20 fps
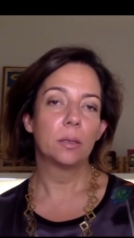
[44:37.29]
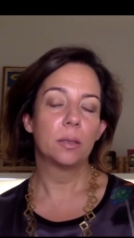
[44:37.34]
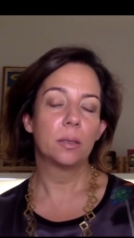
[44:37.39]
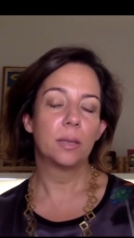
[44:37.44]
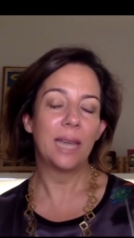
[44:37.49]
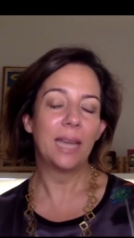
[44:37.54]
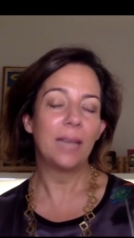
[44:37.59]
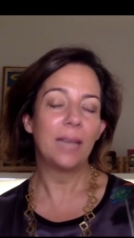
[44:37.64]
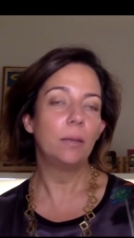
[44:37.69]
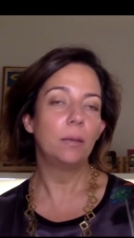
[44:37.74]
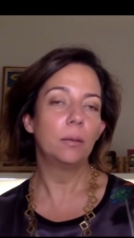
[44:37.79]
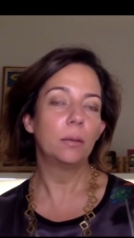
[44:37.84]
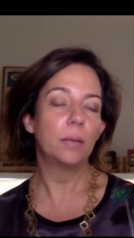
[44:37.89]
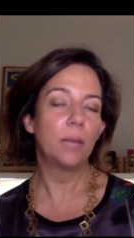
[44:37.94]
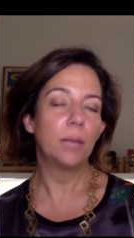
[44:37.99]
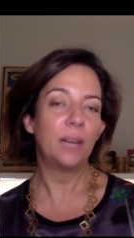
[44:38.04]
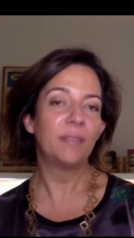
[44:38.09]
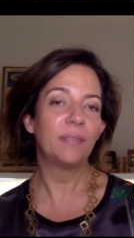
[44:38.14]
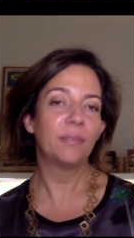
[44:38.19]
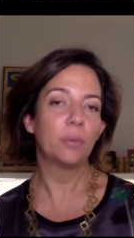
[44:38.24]
then
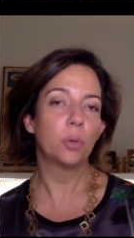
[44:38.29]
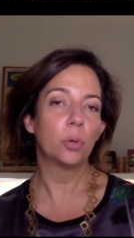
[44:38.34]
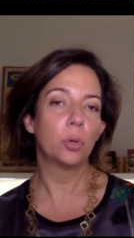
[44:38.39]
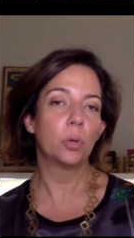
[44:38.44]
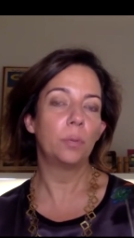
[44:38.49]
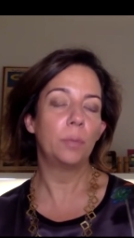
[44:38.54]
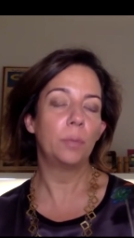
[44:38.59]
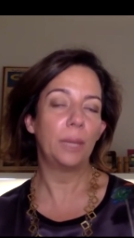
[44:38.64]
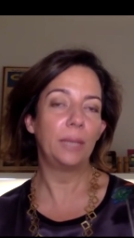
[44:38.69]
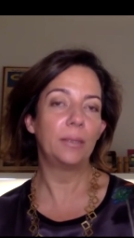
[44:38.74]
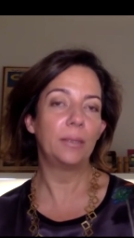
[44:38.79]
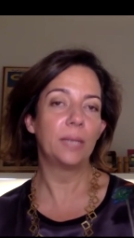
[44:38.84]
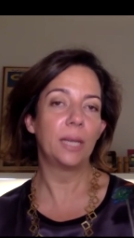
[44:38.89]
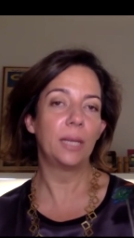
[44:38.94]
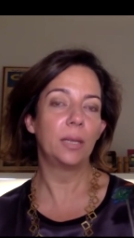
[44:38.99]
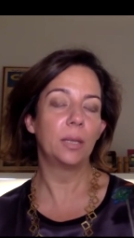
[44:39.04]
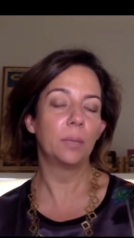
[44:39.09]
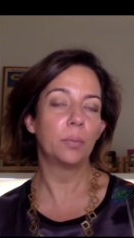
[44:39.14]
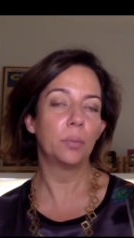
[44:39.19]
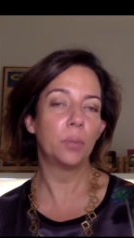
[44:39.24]
therefore
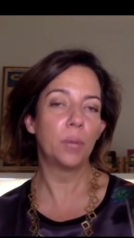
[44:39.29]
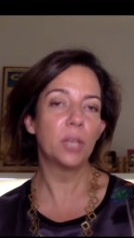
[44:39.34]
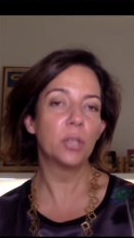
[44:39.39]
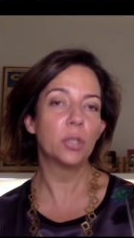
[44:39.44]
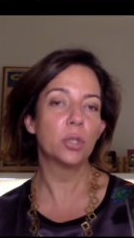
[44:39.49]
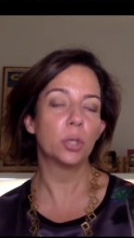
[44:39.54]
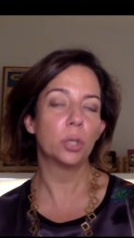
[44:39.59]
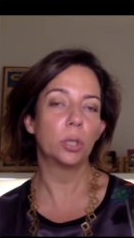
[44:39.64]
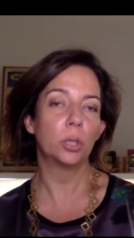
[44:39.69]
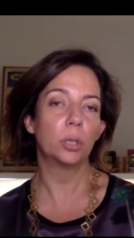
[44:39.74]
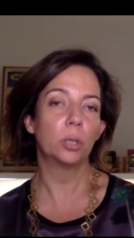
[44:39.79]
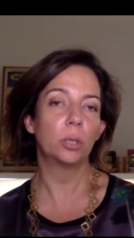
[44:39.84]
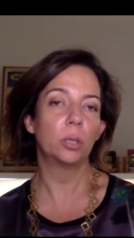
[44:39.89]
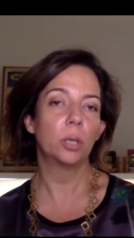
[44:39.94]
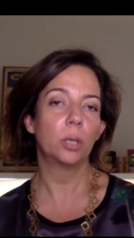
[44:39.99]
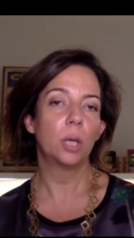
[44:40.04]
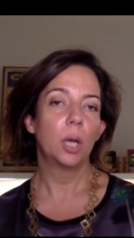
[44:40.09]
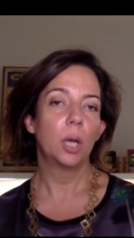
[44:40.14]
maintain the pressure